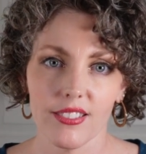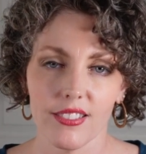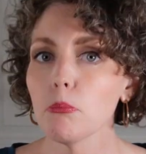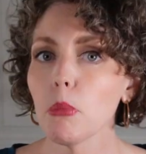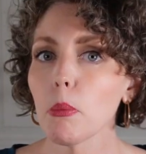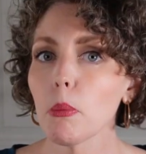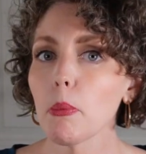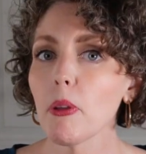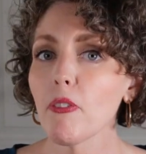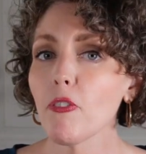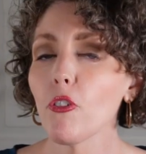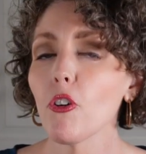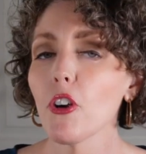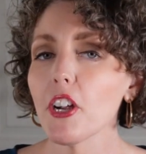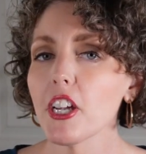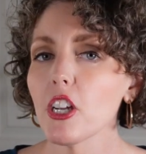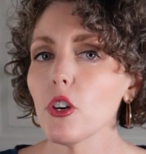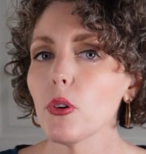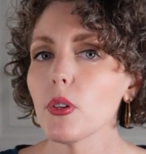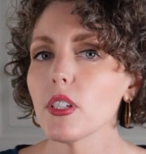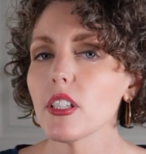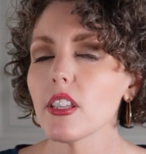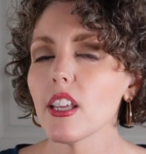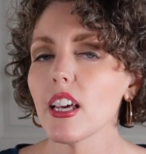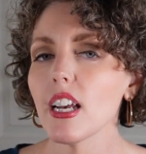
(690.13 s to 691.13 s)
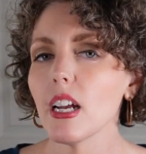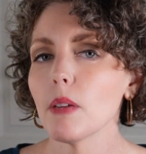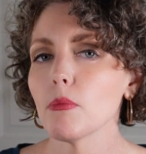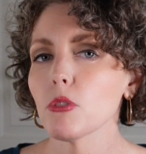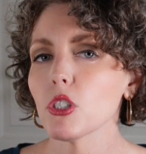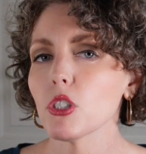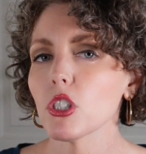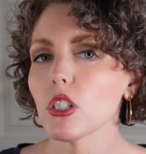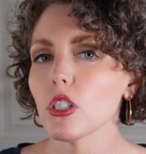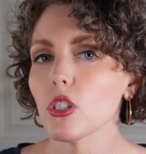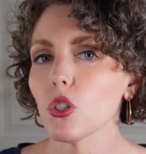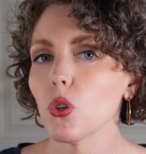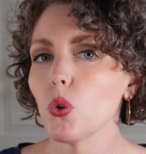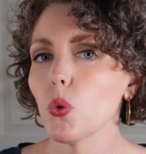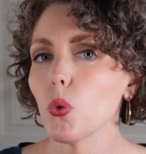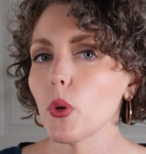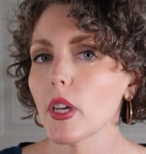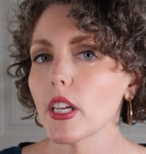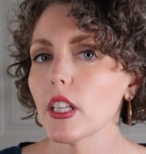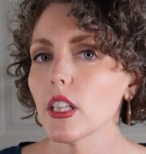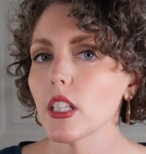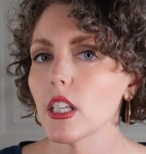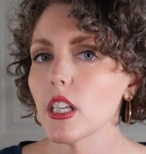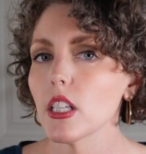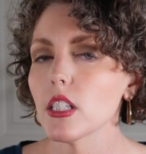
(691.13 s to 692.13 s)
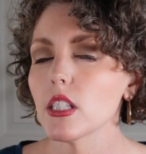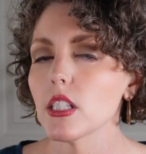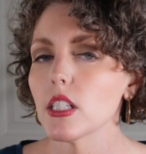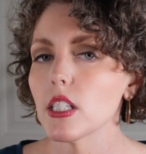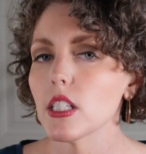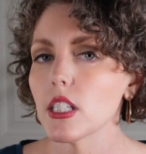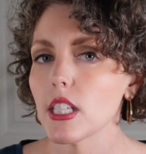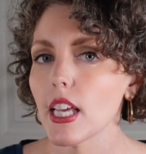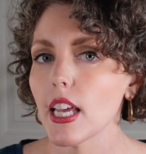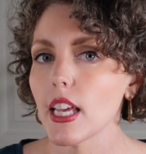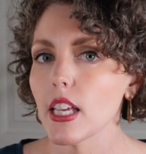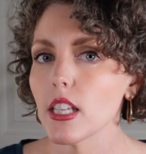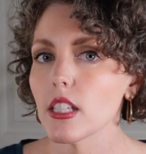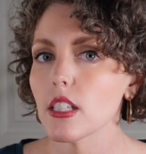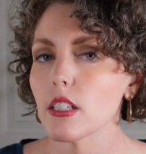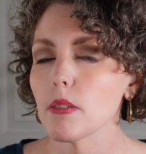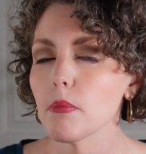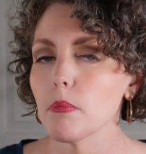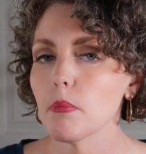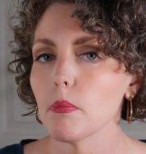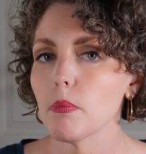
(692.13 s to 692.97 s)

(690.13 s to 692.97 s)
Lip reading: But before I go into that, I'm just gonna quickly state